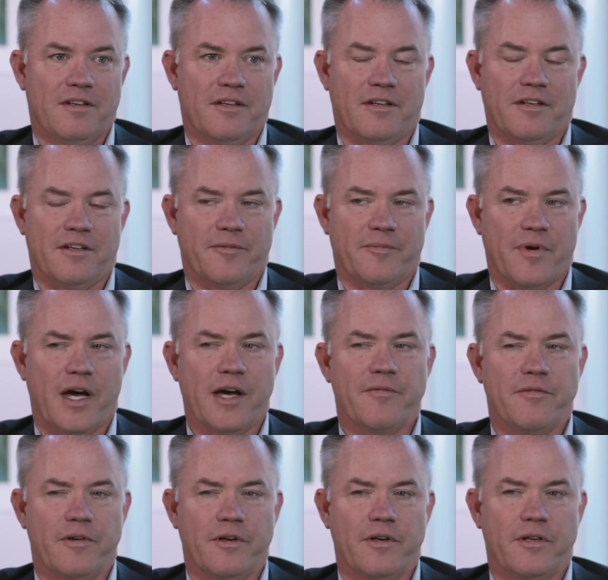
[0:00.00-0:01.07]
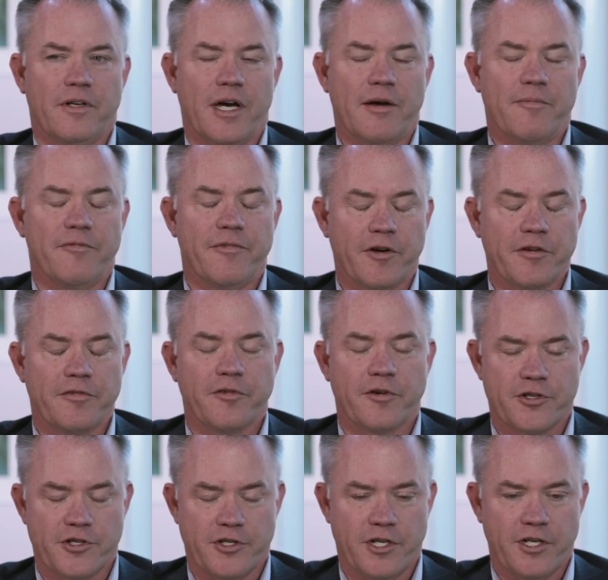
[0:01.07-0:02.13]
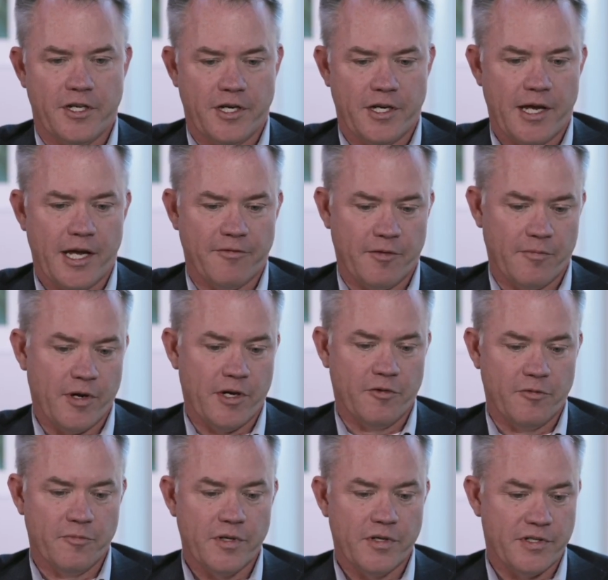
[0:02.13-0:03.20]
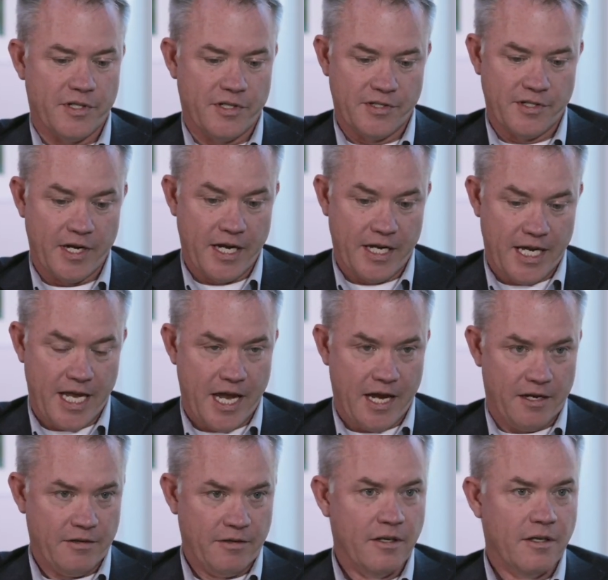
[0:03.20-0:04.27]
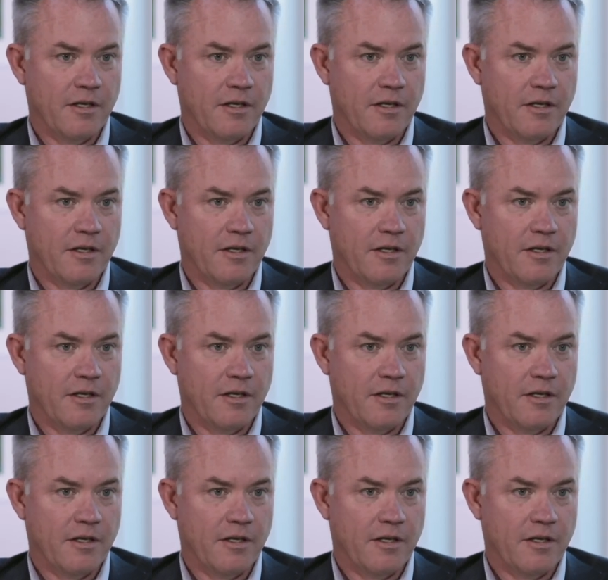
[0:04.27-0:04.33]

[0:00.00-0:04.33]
I'm very fortunate in having my own business that I can